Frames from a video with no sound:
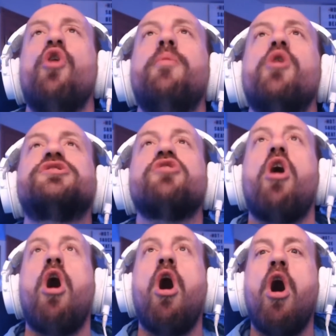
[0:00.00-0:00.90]
almost
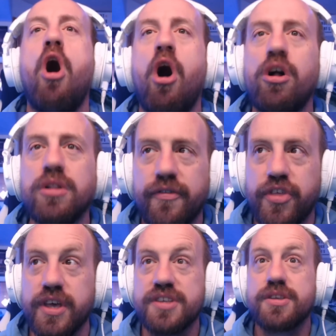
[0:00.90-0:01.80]
all of
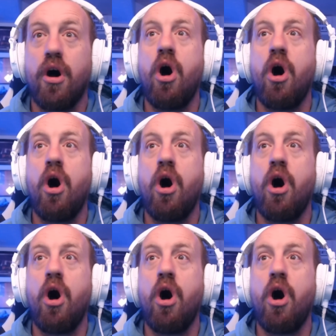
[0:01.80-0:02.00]
this